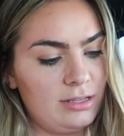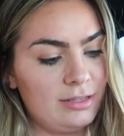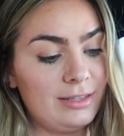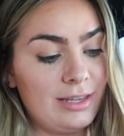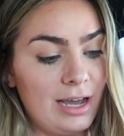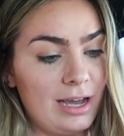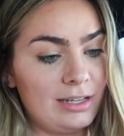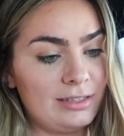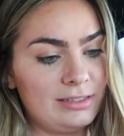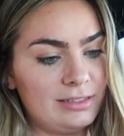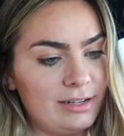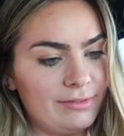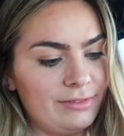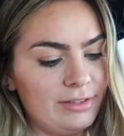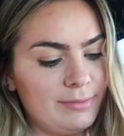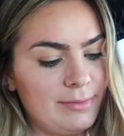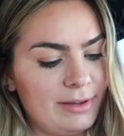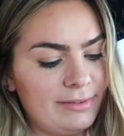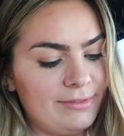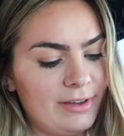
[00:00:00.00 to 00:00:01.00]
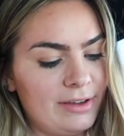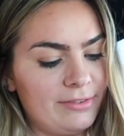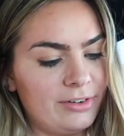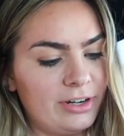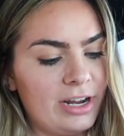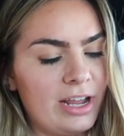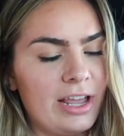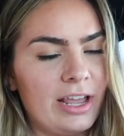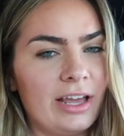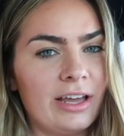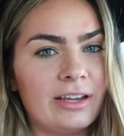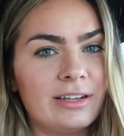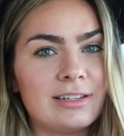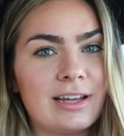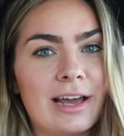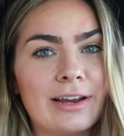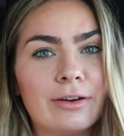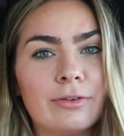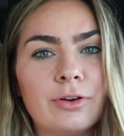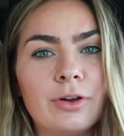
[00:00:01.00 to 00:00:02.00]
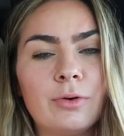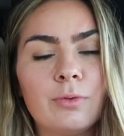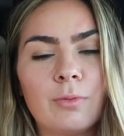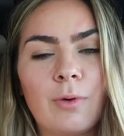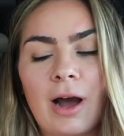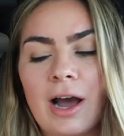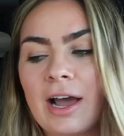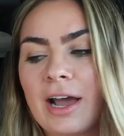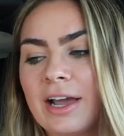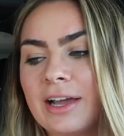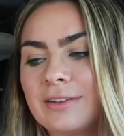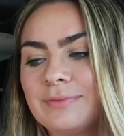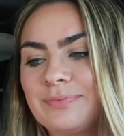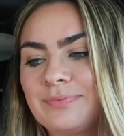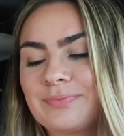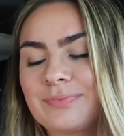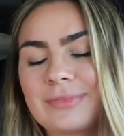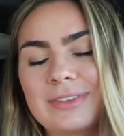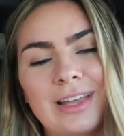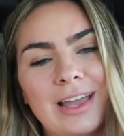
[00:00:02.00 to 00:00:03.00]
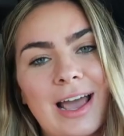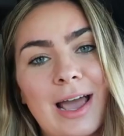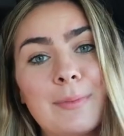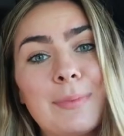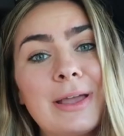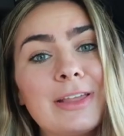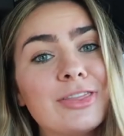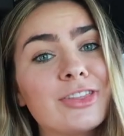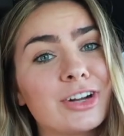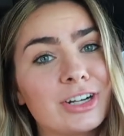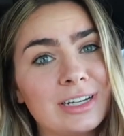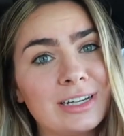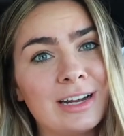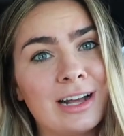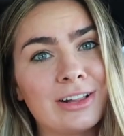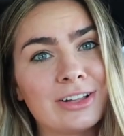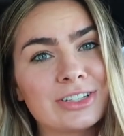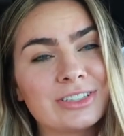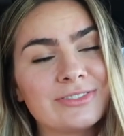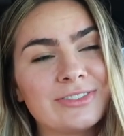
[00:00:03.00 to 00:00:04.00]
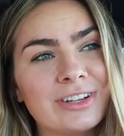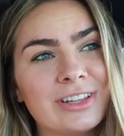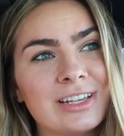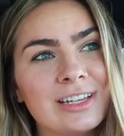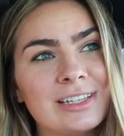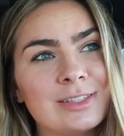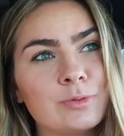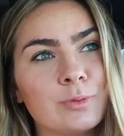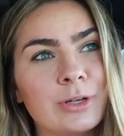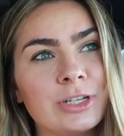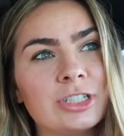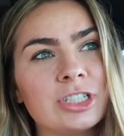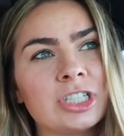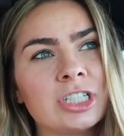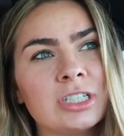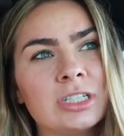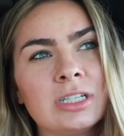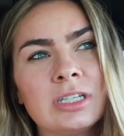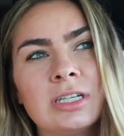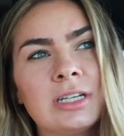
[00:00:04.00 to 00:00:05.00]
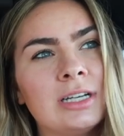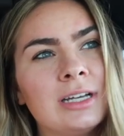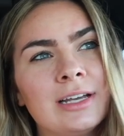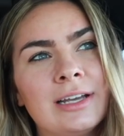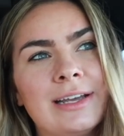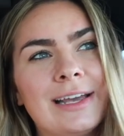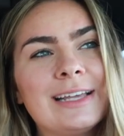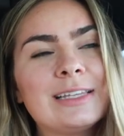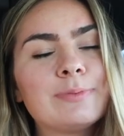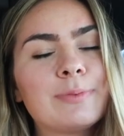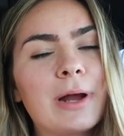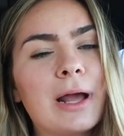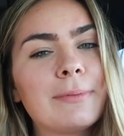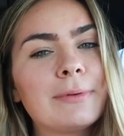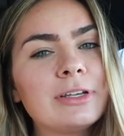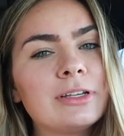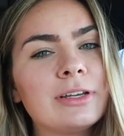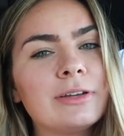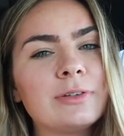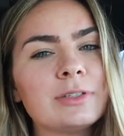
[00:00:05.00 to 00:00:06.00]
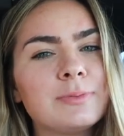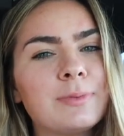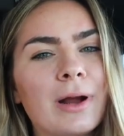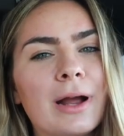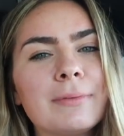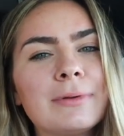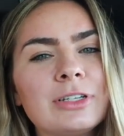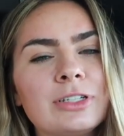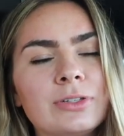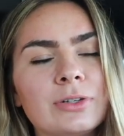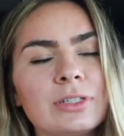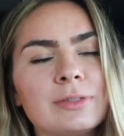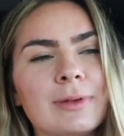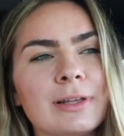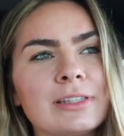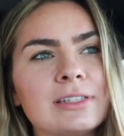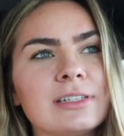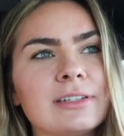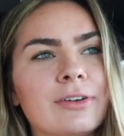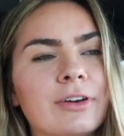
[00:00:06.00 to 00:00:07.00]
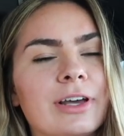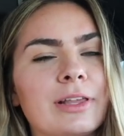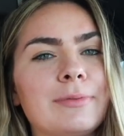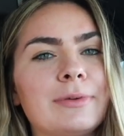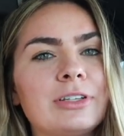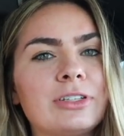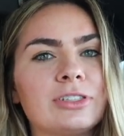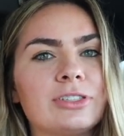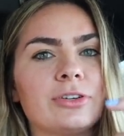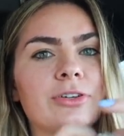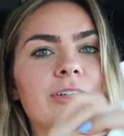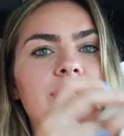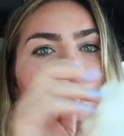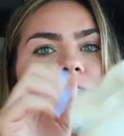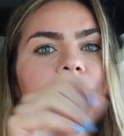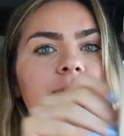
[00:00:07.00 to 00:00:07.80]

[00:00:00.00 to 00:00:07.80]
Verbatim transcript: Yeah, it's definitely my favorite and I don't know why. I paid $30 for this, which it's probably, it was probably too expensive. Okay, let me just show it